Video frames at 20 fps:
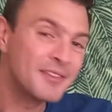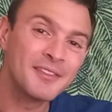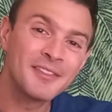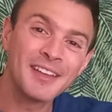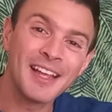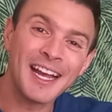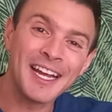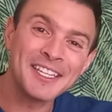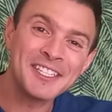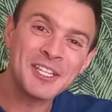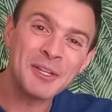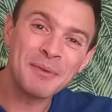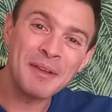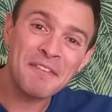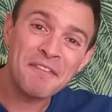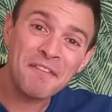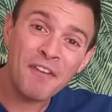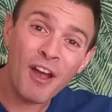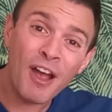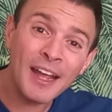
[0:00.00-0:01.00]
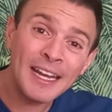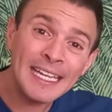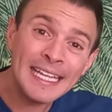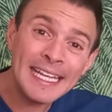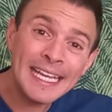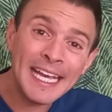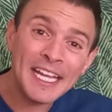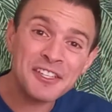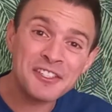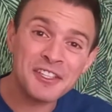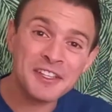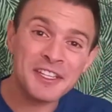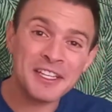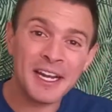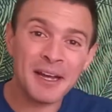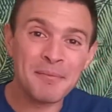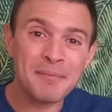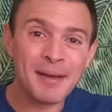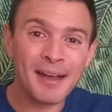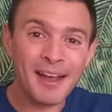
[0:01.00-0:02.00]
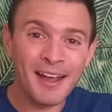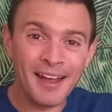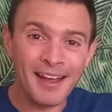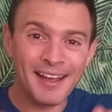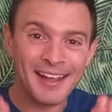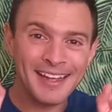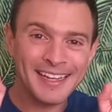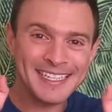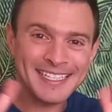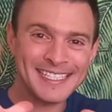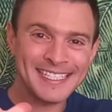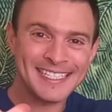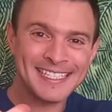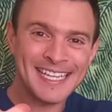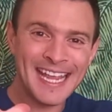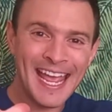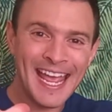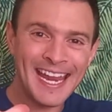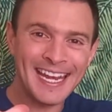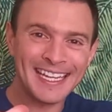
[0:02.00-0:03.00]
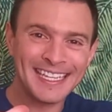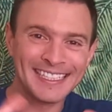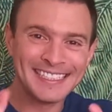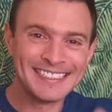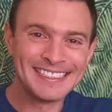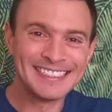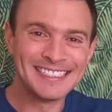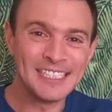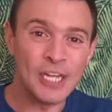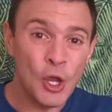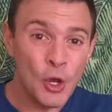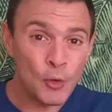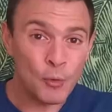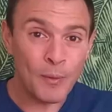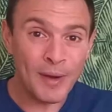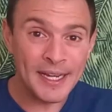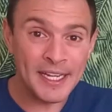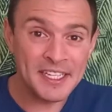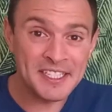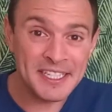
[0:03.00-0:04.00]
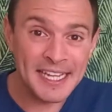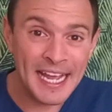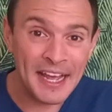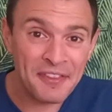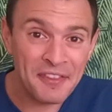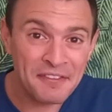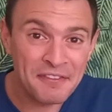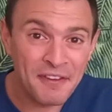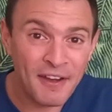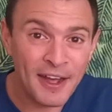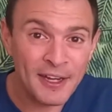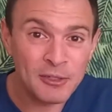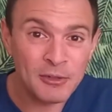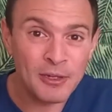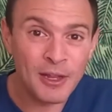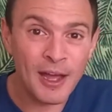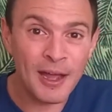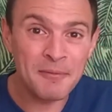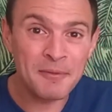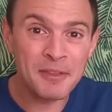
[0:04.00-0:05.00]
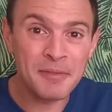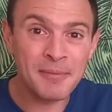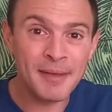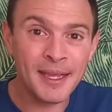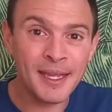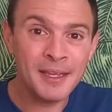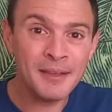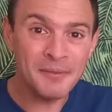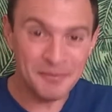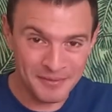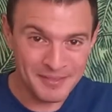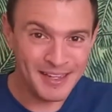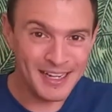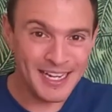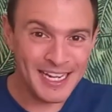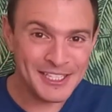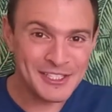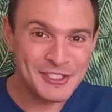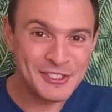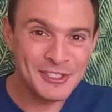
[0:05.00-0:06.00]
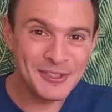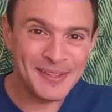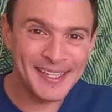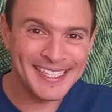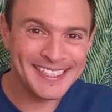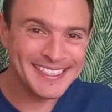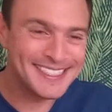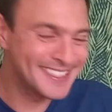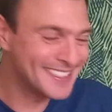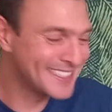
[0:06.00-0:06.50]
until we finally get to the number 10. Ready to count the final line with me? Let's do it.